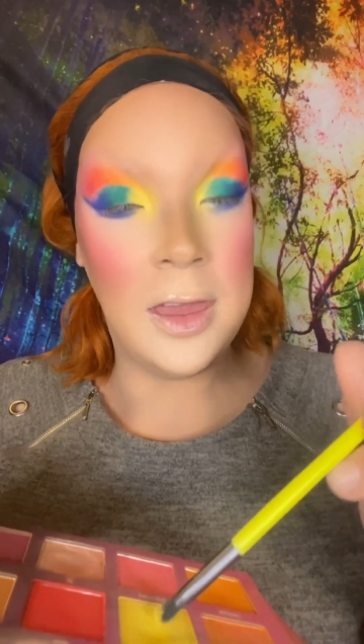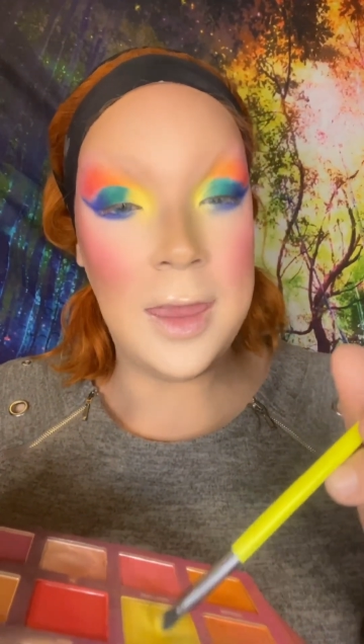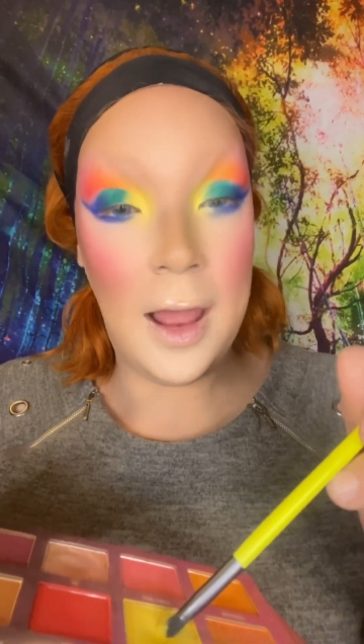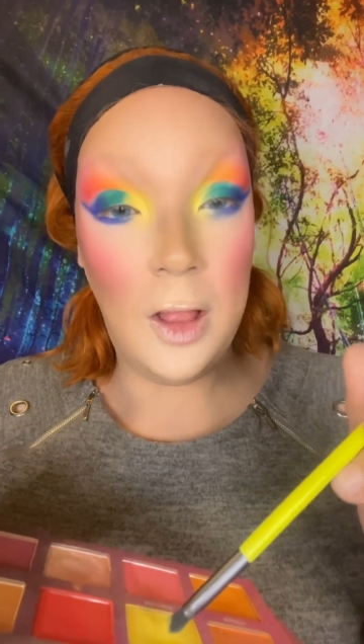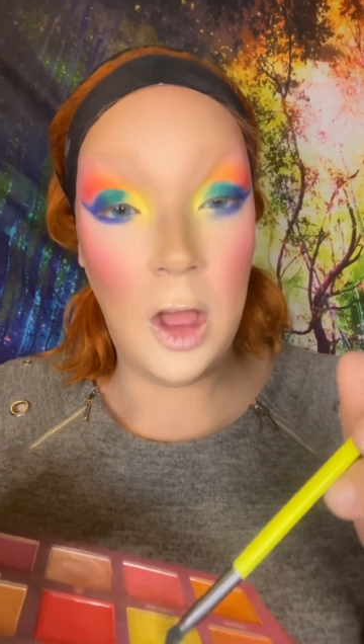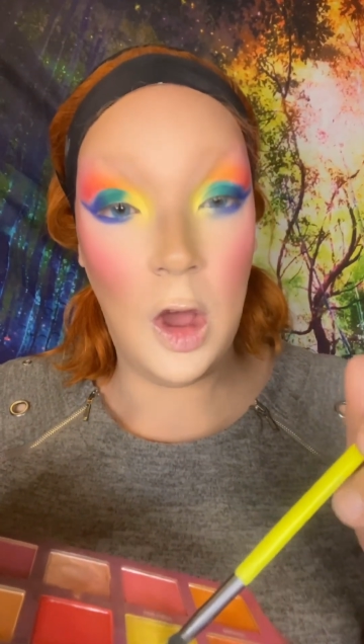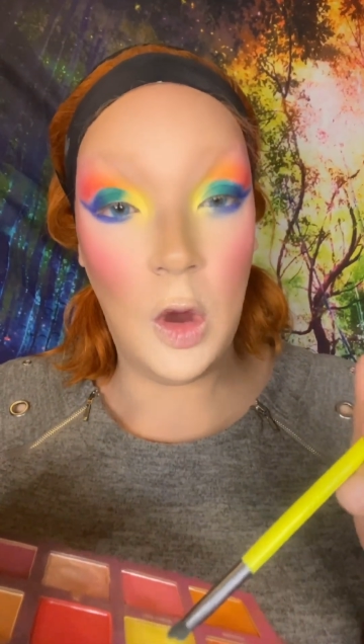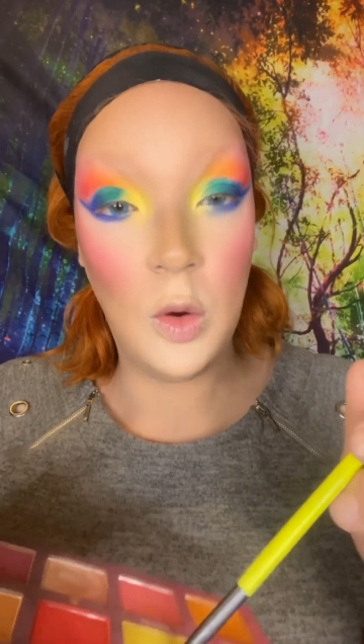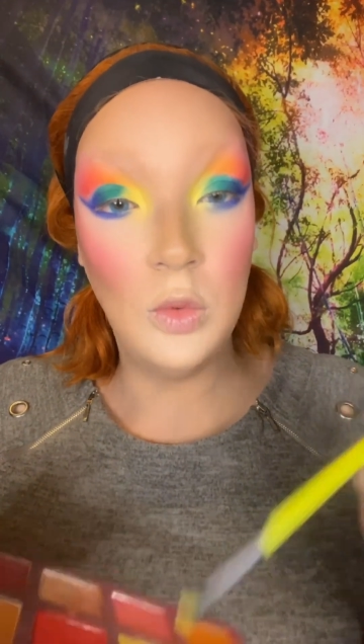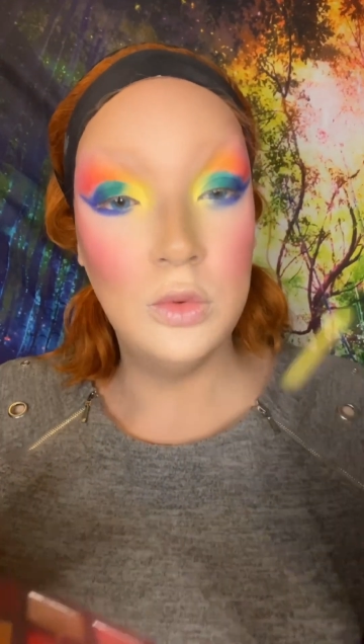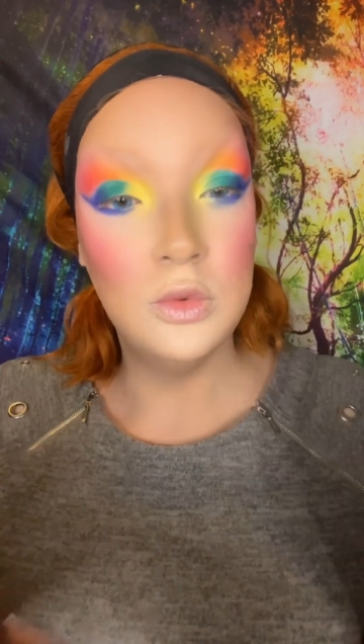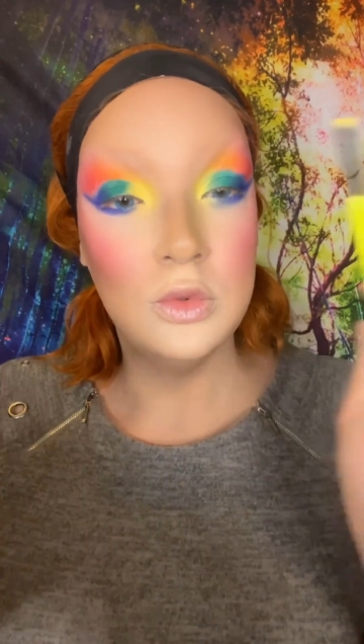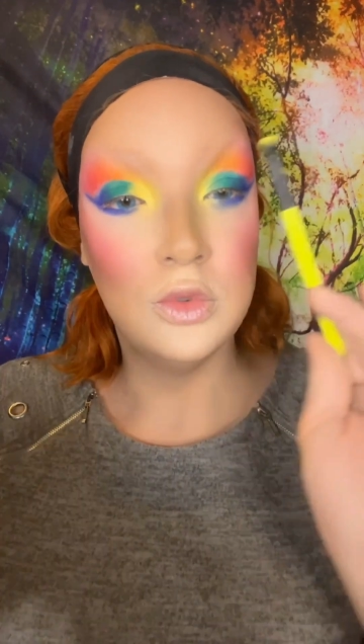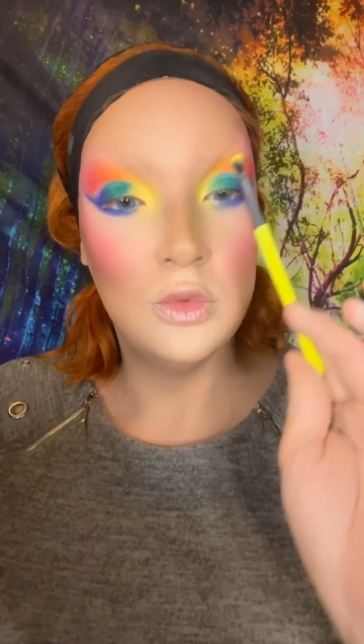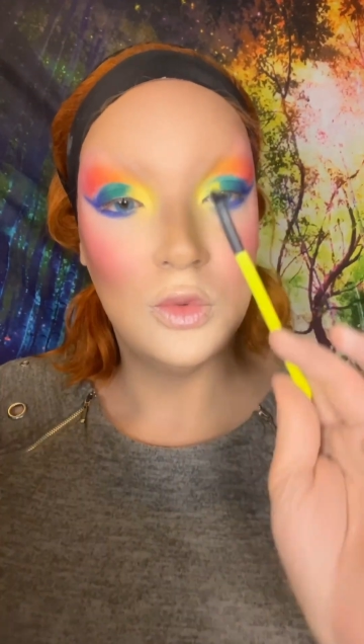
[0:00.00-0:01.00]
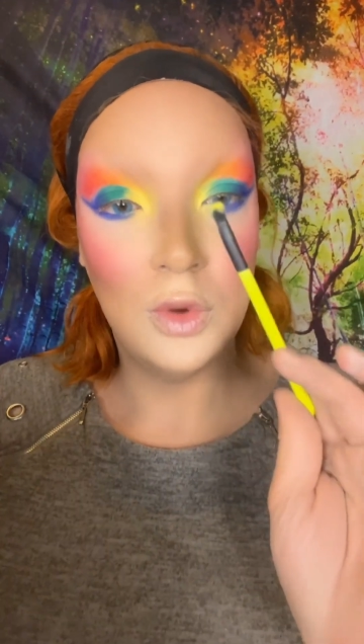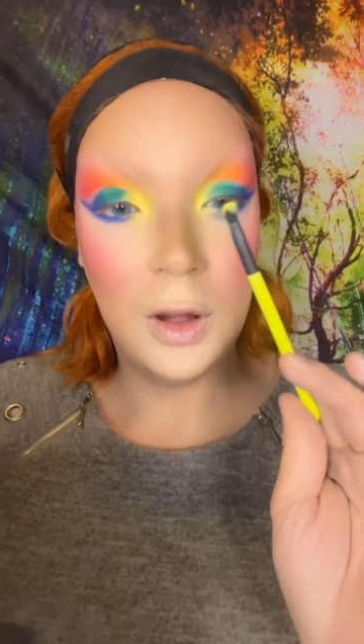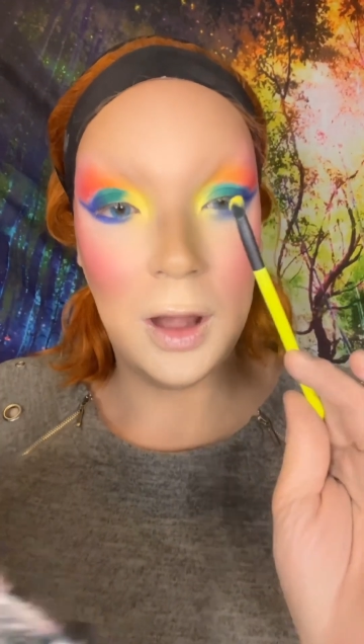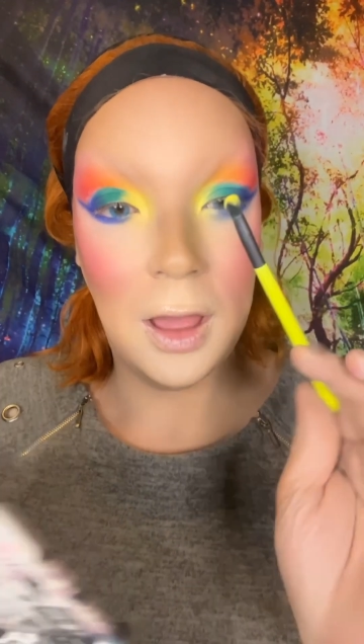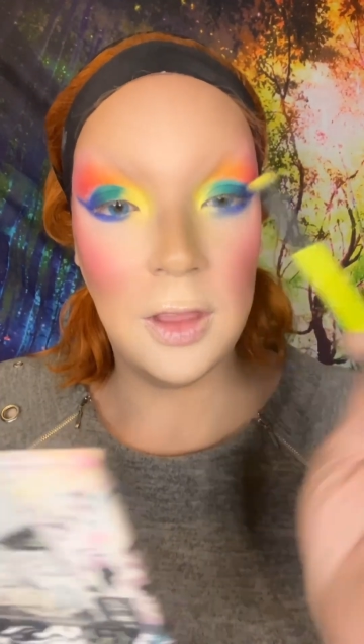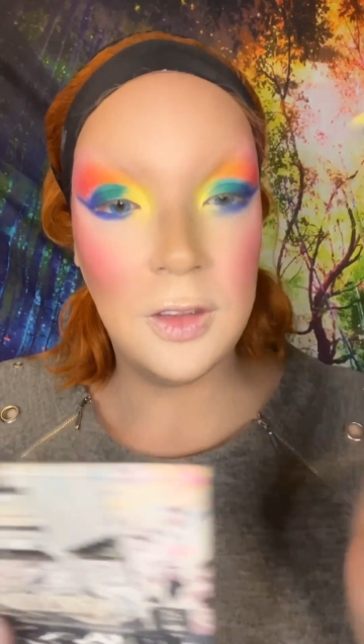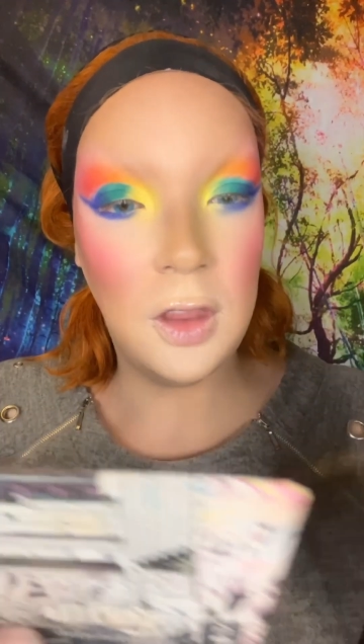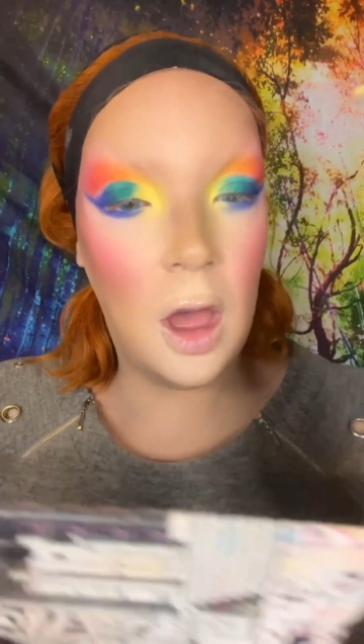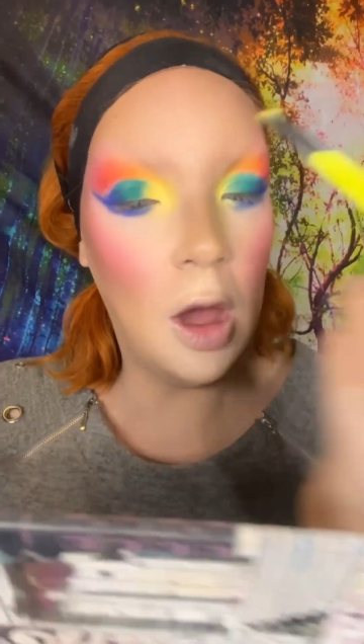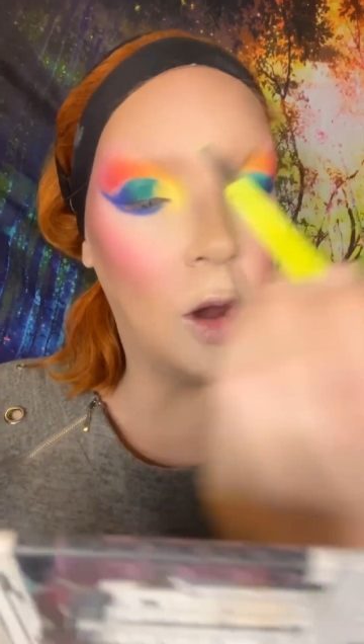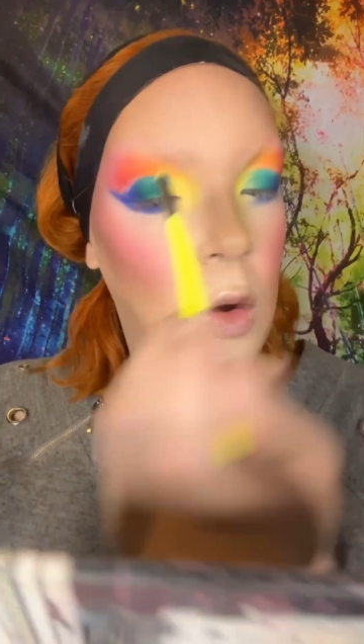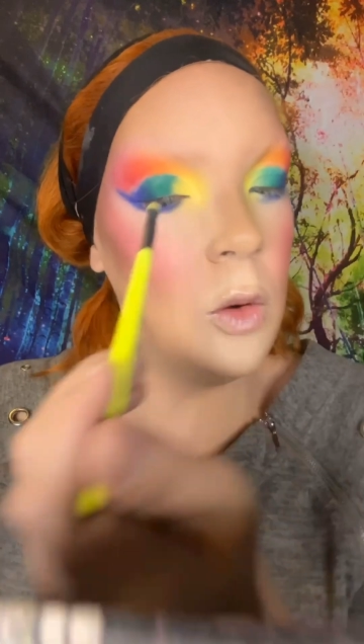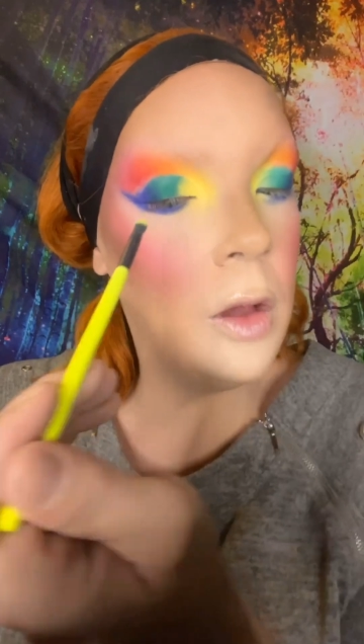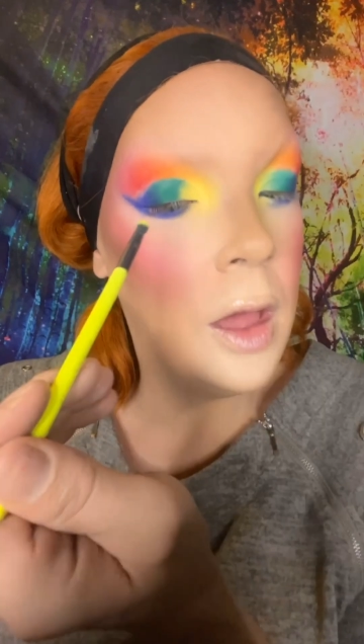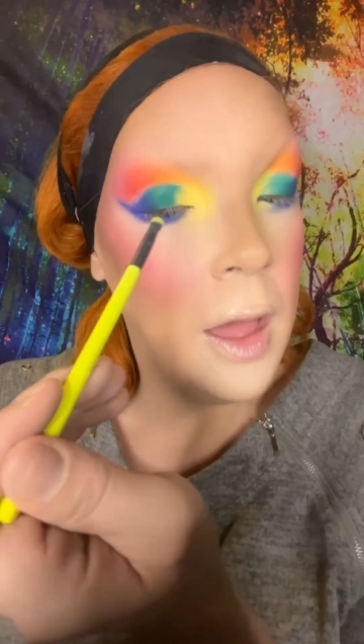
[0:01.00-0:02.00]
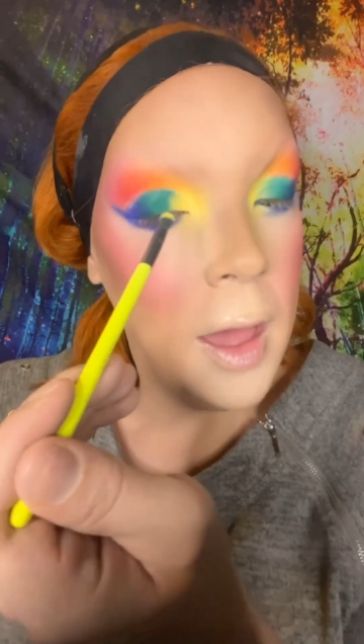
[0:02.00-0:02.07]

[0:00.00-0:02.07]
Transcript: yellow, like so.